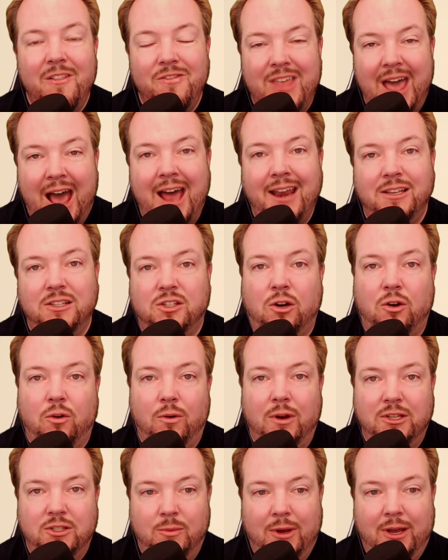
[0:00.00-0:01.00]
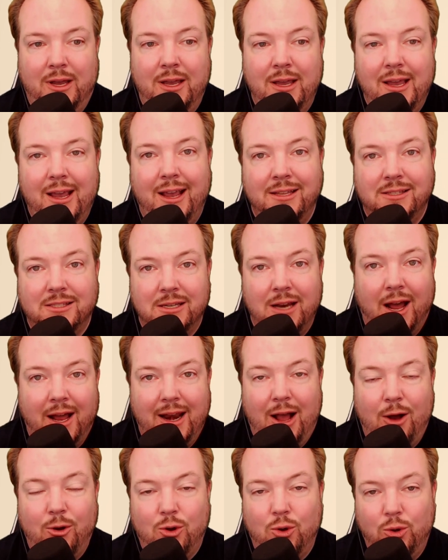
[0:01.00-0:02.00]
That is charisma. It's not
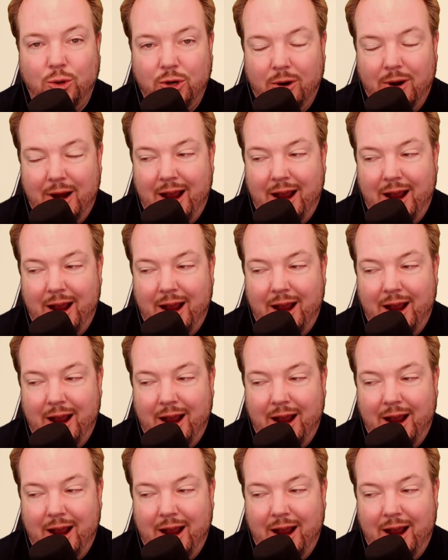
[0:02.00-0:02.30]
how cool your